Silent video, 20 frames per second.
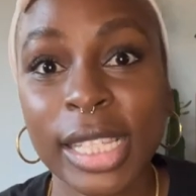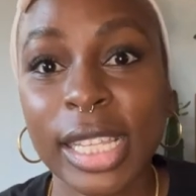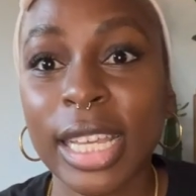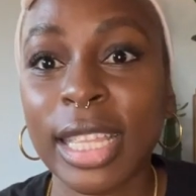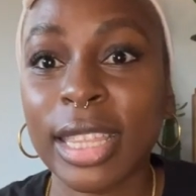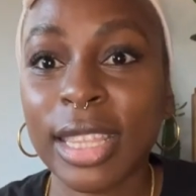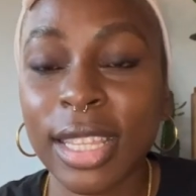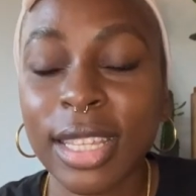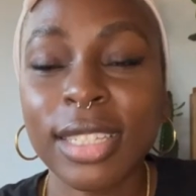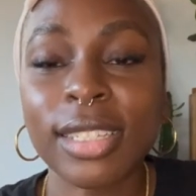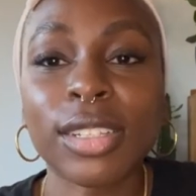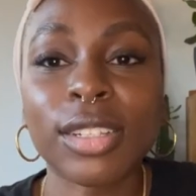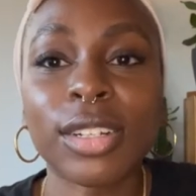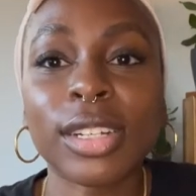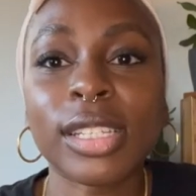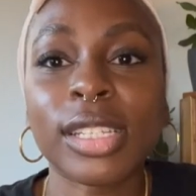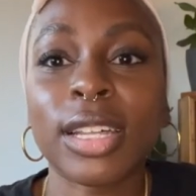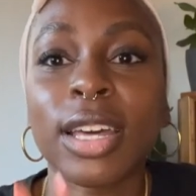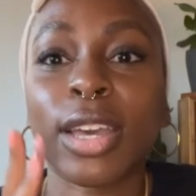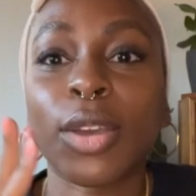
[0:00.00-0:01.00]
And this
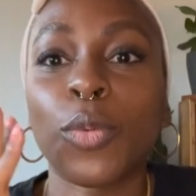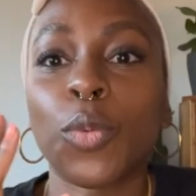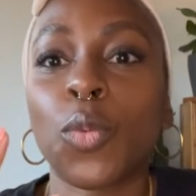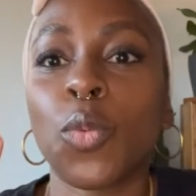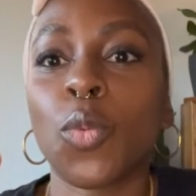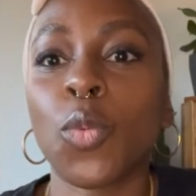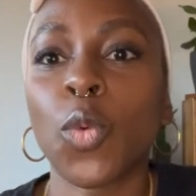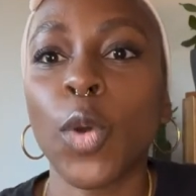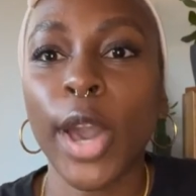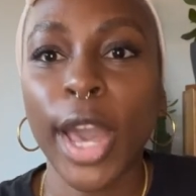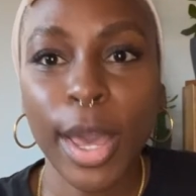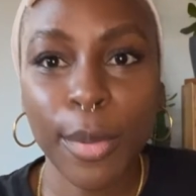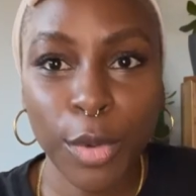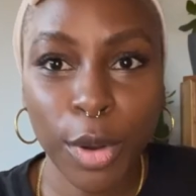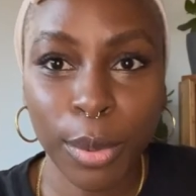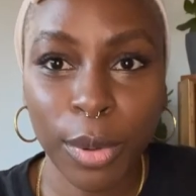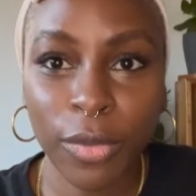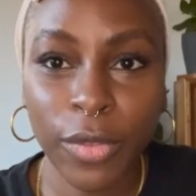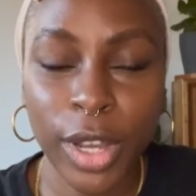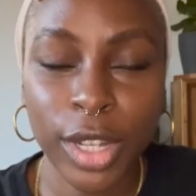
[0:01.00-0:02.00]
looks like way more
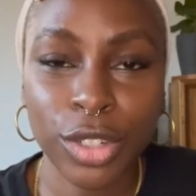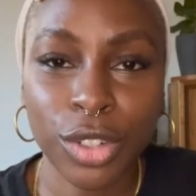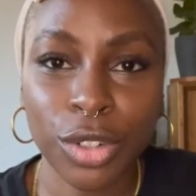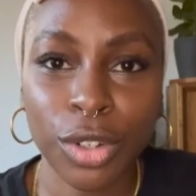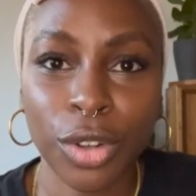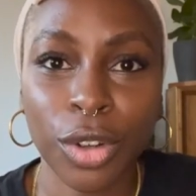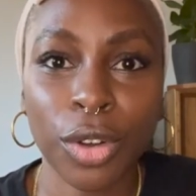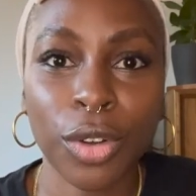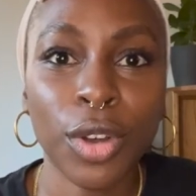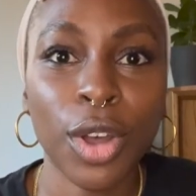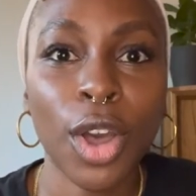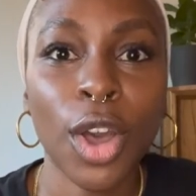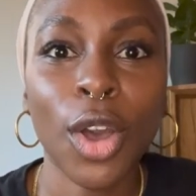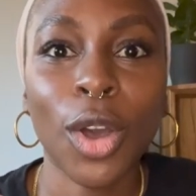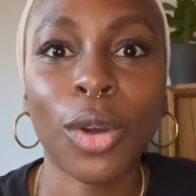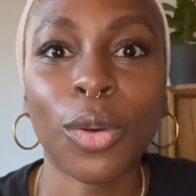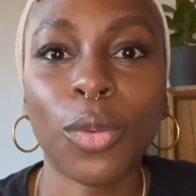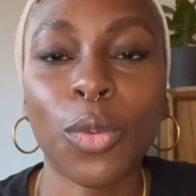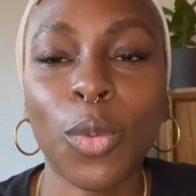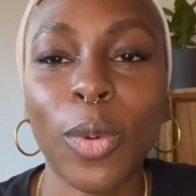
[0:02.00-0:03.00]
professional,
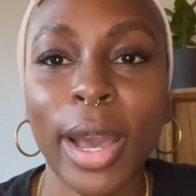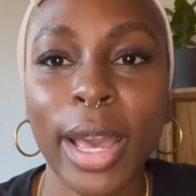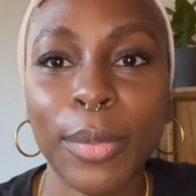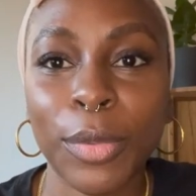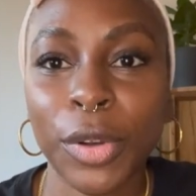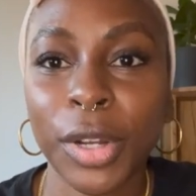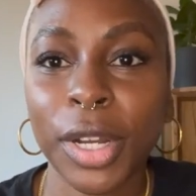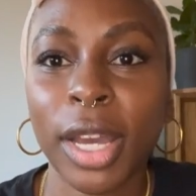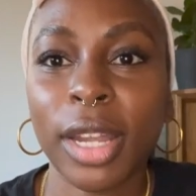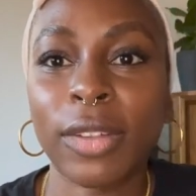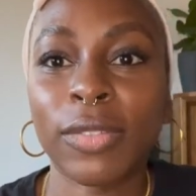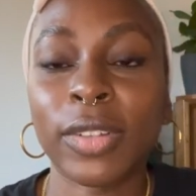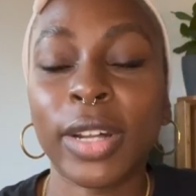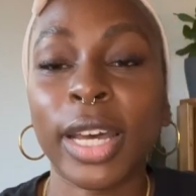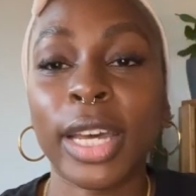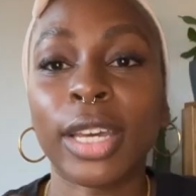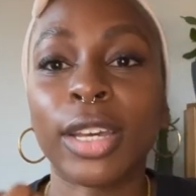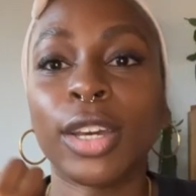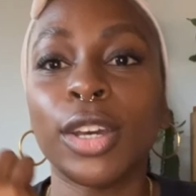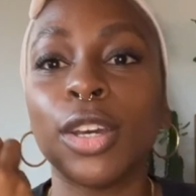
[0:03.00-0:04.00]
way more kind of
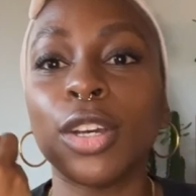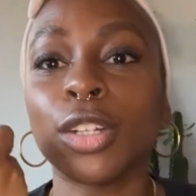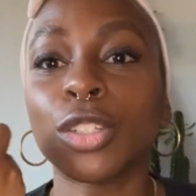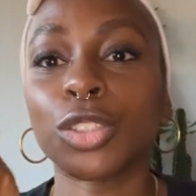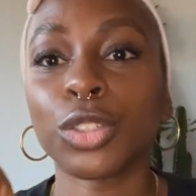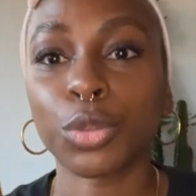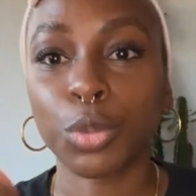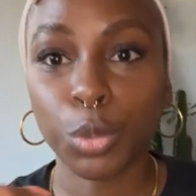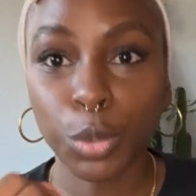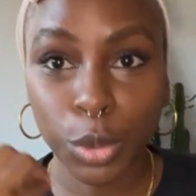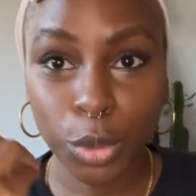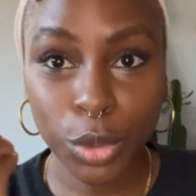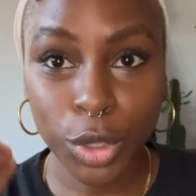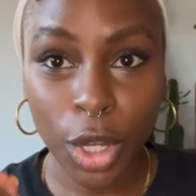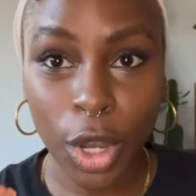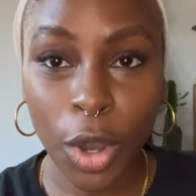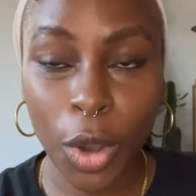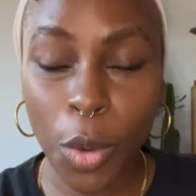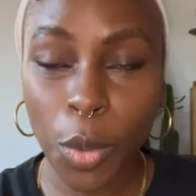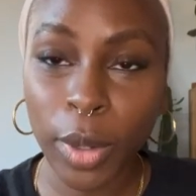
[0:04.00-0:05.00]
like true
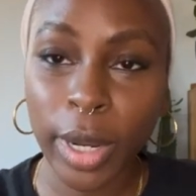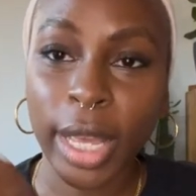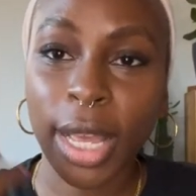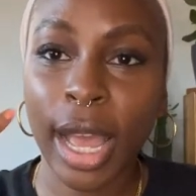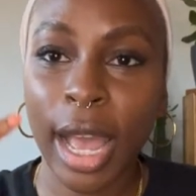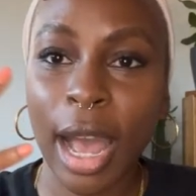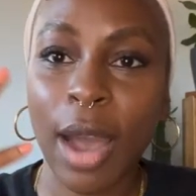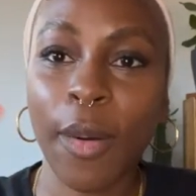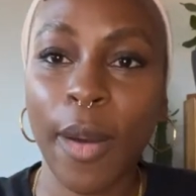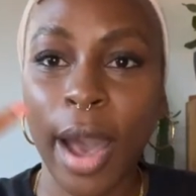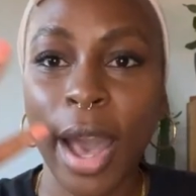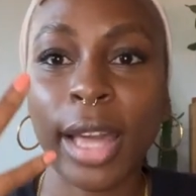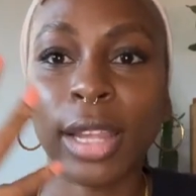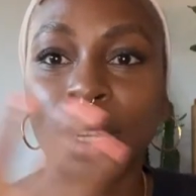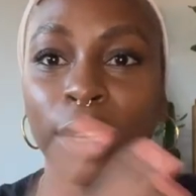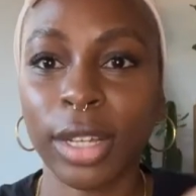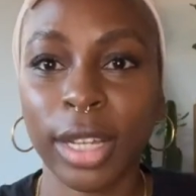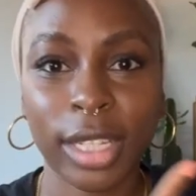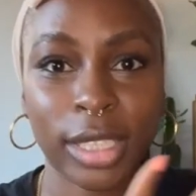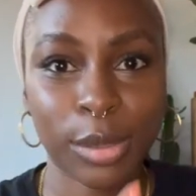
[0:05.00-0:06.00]
tone, like how I
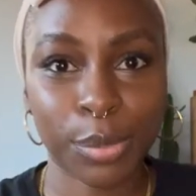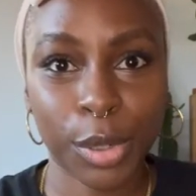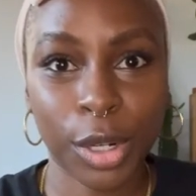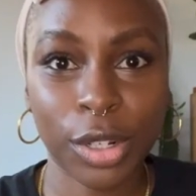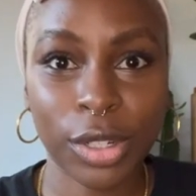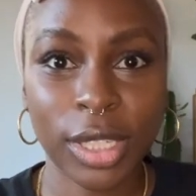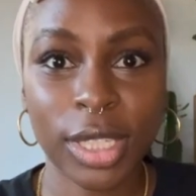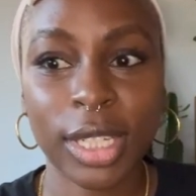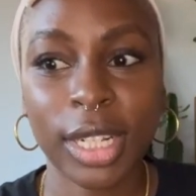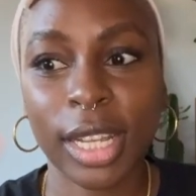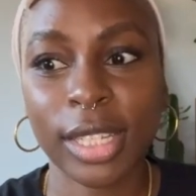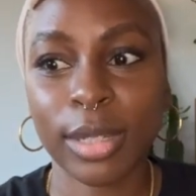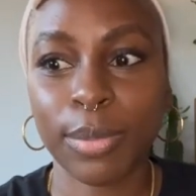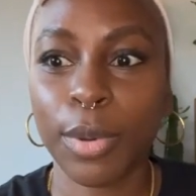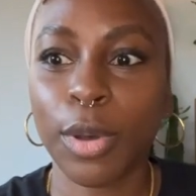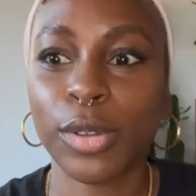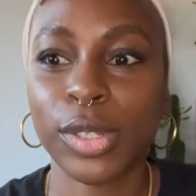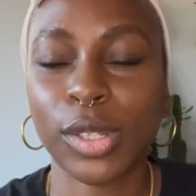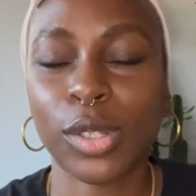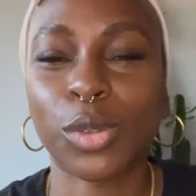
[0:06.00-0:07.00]
look as a person, as
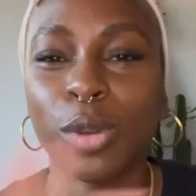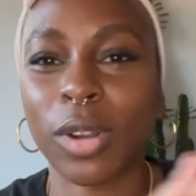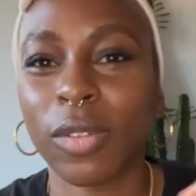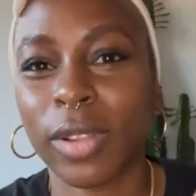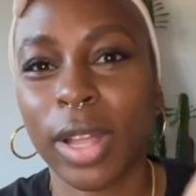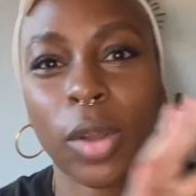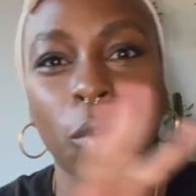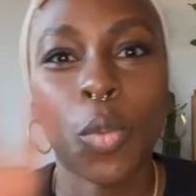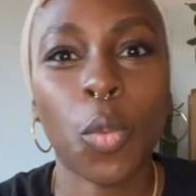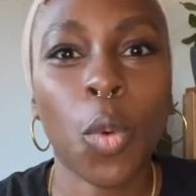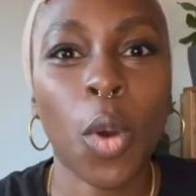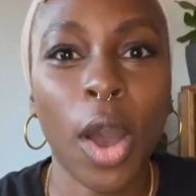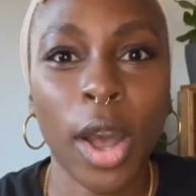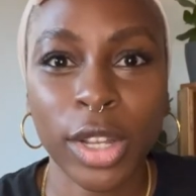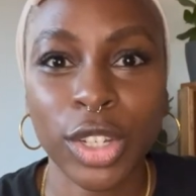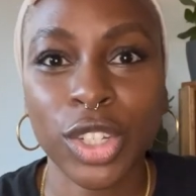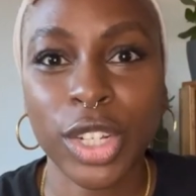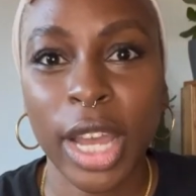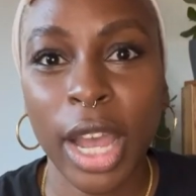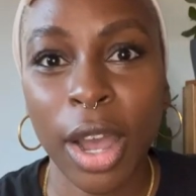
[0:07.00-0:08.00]
opposed to sort of like
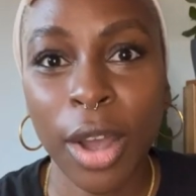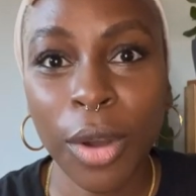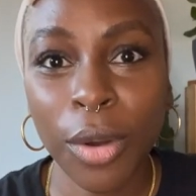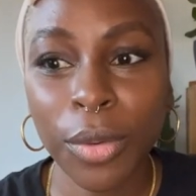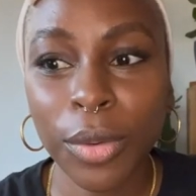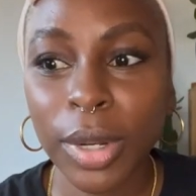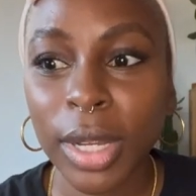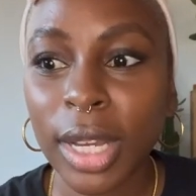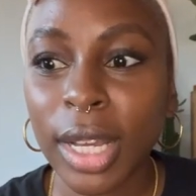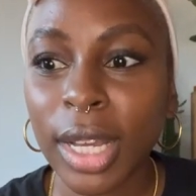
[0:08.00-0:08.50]
washed out.